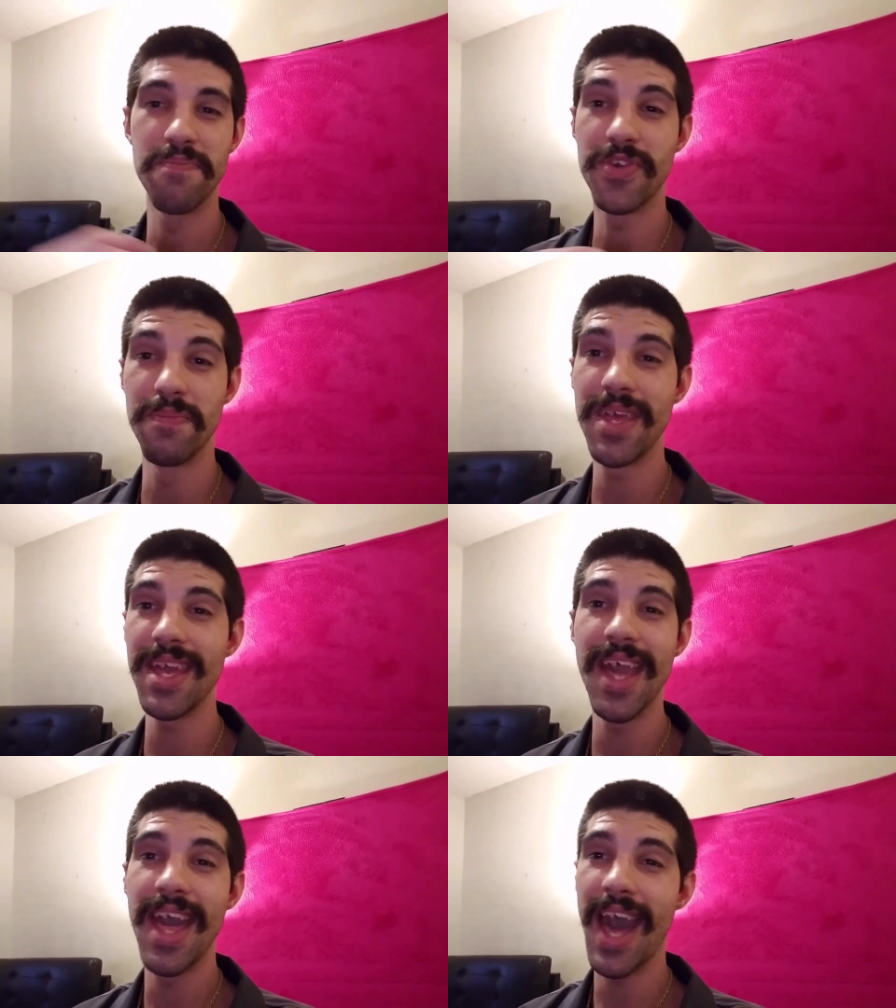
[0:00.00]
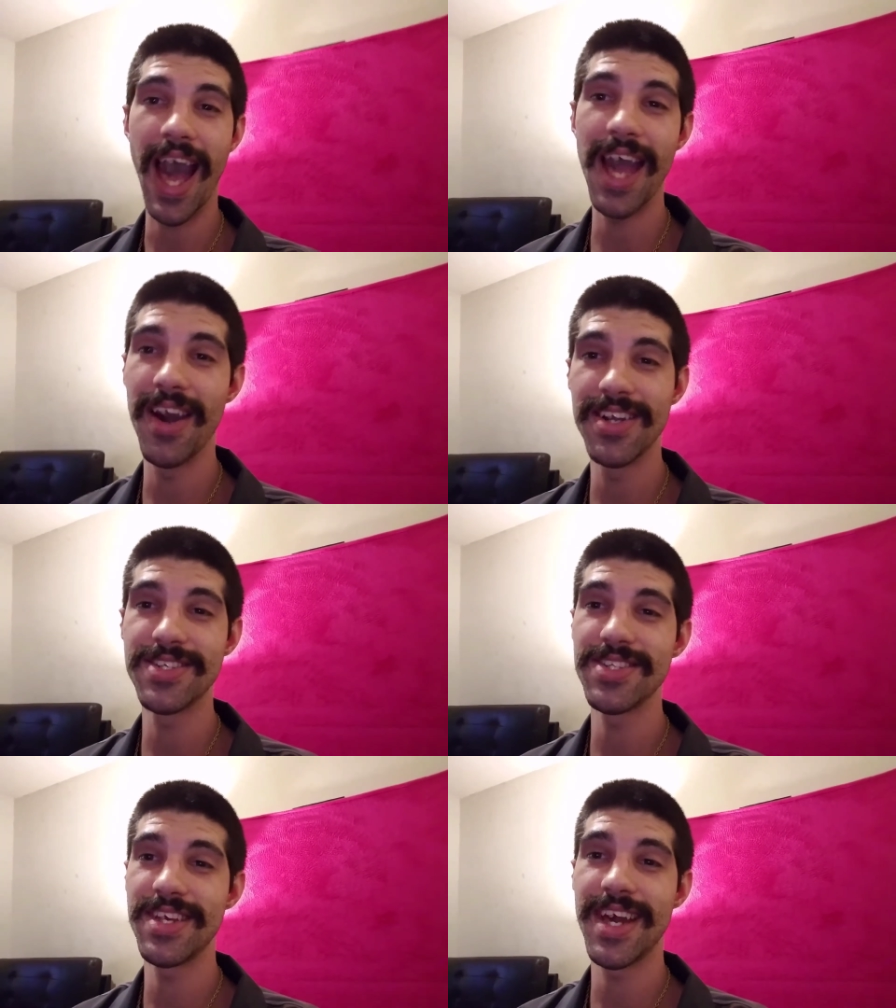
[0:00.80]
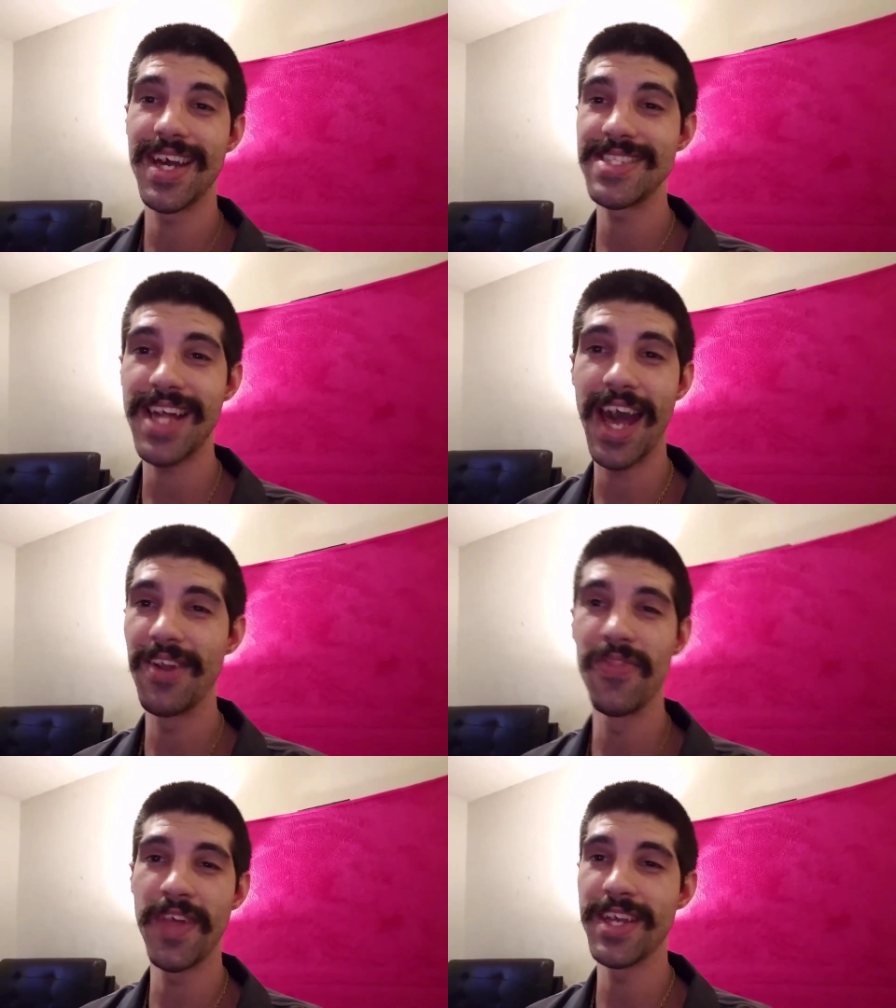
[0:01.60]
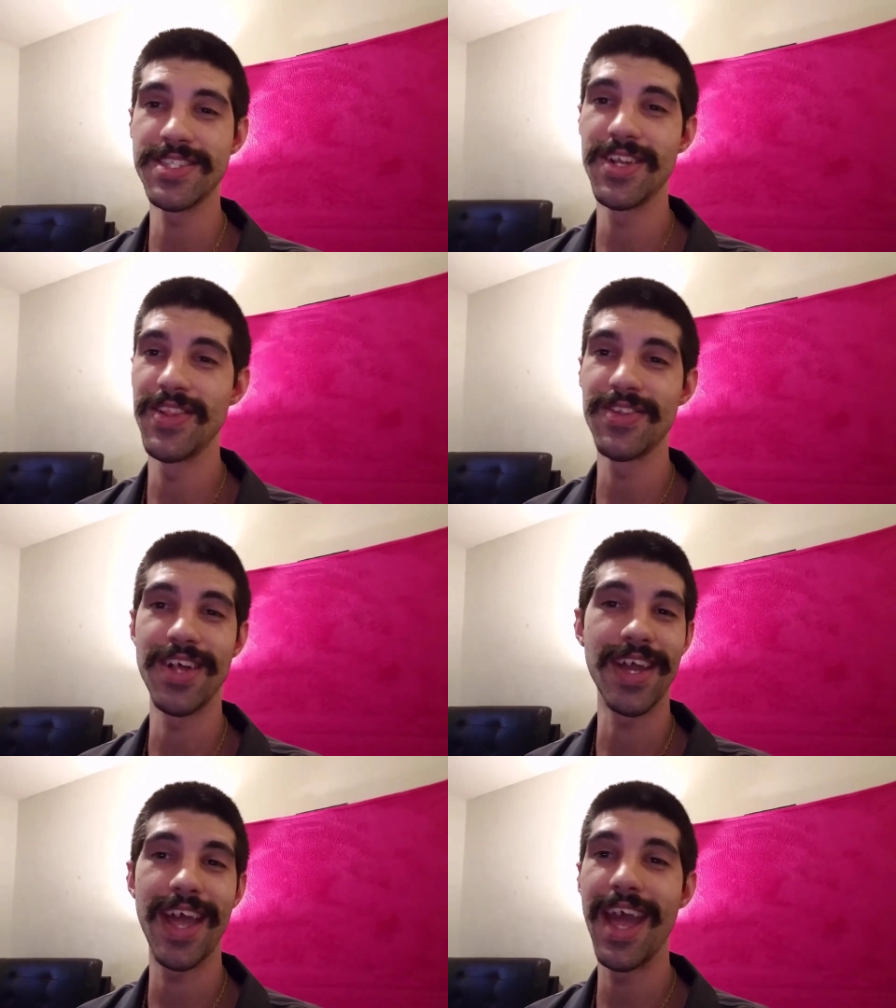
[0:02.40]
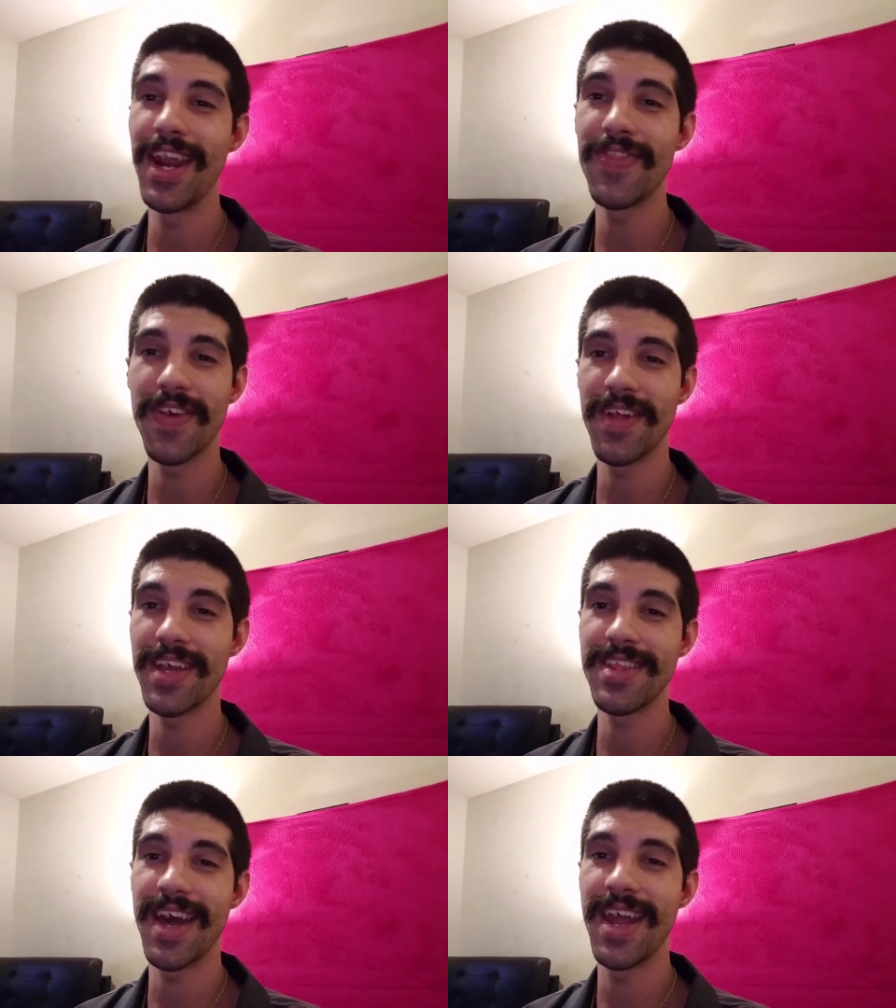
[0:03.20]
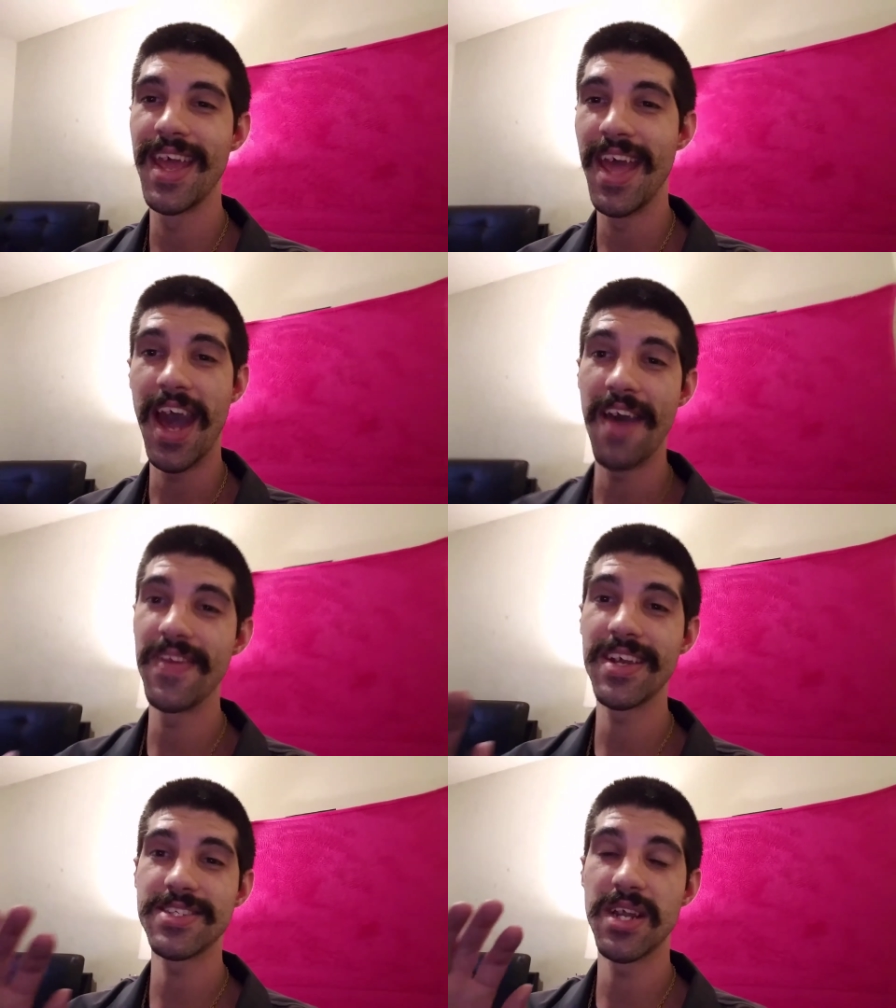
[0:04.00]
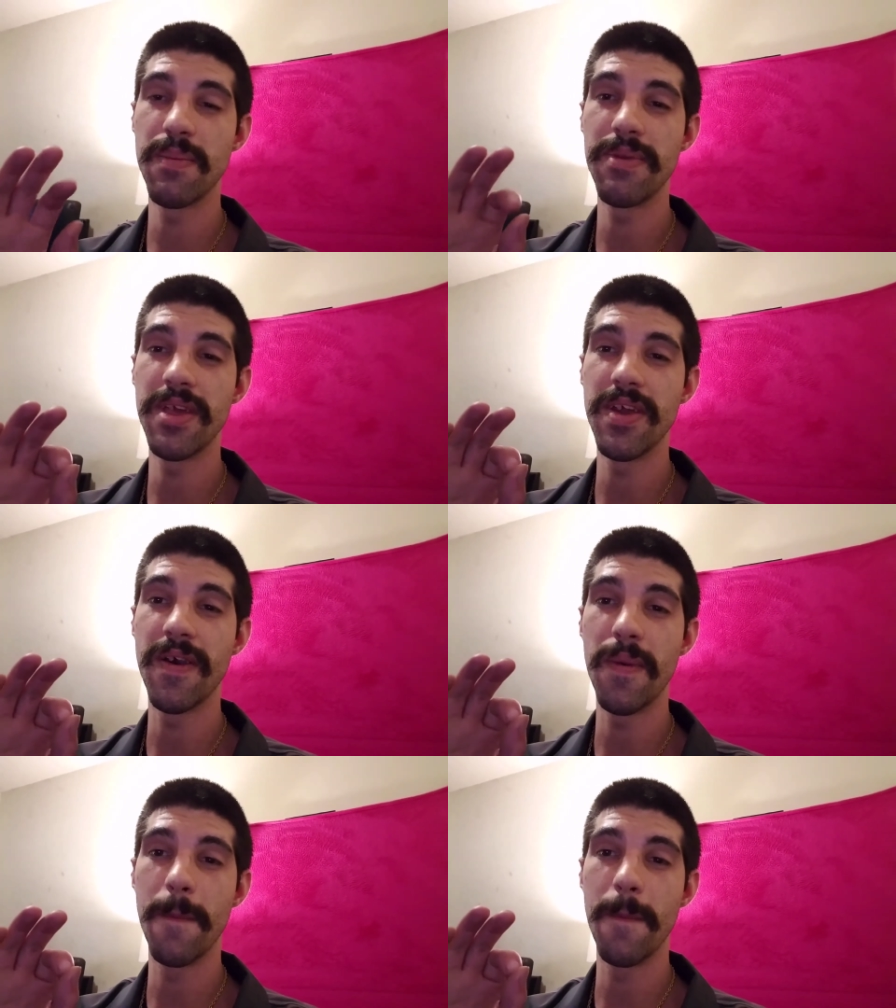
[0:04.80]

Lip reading: To me, I honestly, guys, I don't think it's going to look like anything like that. I think it's going to be